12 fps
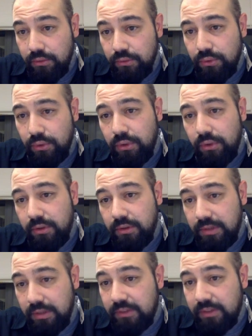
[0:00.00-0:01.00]
So
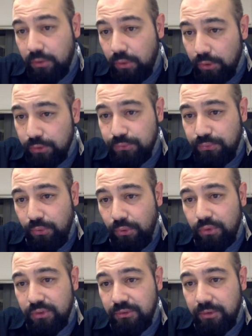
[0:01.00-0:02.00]
there is a cost
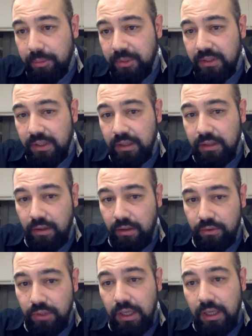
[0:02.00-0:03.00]
for swapping in and out.